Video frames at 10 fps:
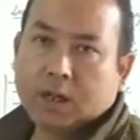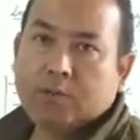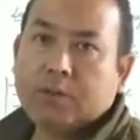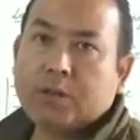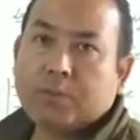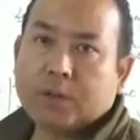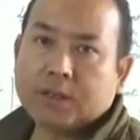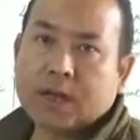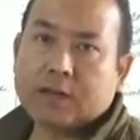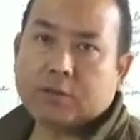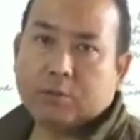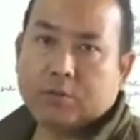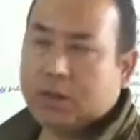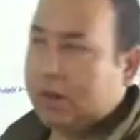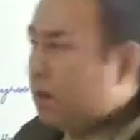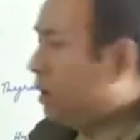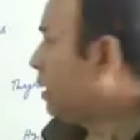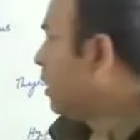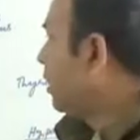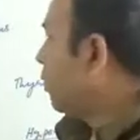in which the person has to
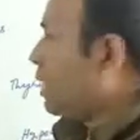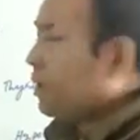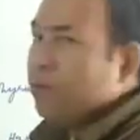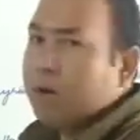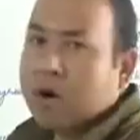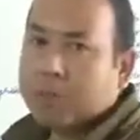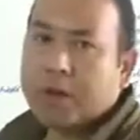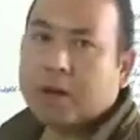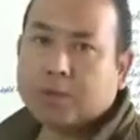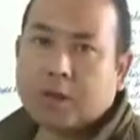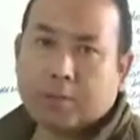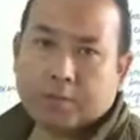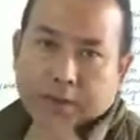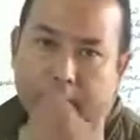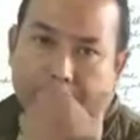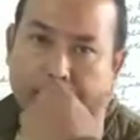see the water will not be absorbed,